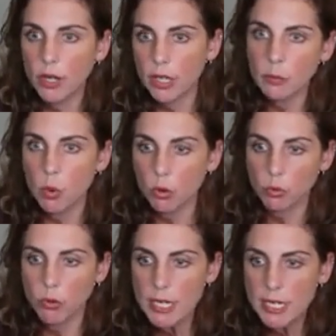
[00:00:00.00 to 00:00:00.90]
more
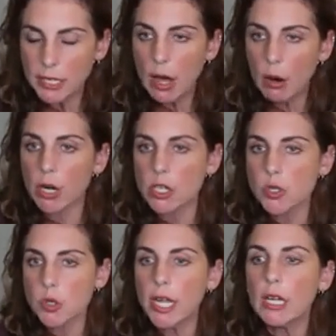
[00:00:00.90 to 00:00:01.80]
retail hours,
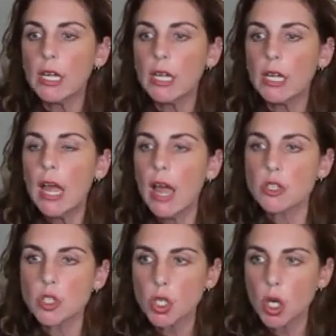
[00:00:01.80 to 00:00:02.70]
right?
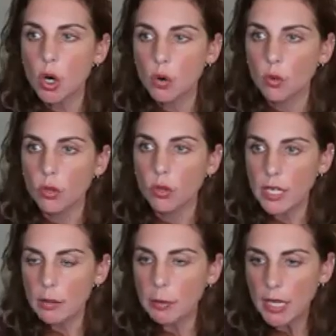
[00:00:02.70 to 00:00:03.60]
And so
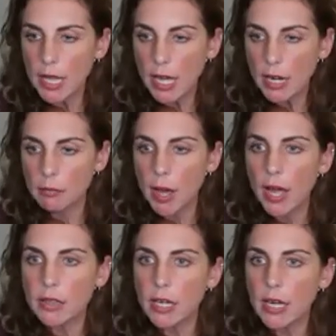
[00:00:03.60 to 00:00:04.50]
keeping that in mind,
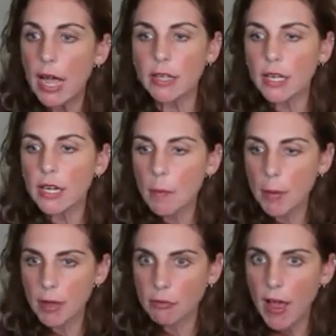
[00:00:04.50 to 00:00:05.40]
that I can get up
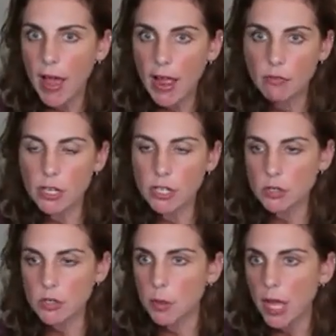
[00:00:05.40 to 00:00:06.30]
at 5 and do
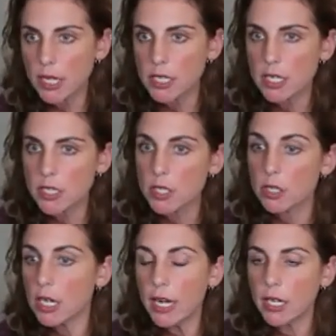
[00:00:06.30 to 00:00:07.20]
some Plexus, or
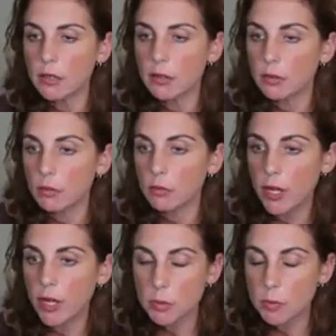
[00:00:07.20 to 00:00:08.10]
I can wait
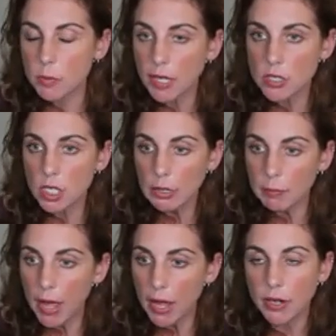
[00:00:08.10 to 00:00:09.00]
until my kids are in
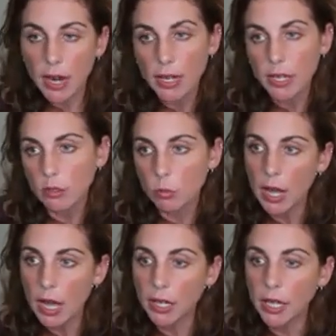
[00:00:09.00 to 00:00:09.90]
bed and I can work
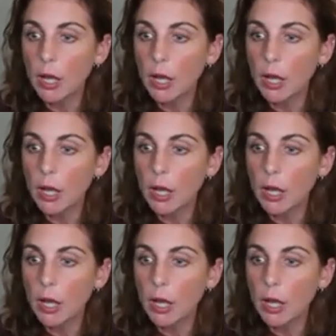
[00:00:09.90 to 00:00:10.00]
on it,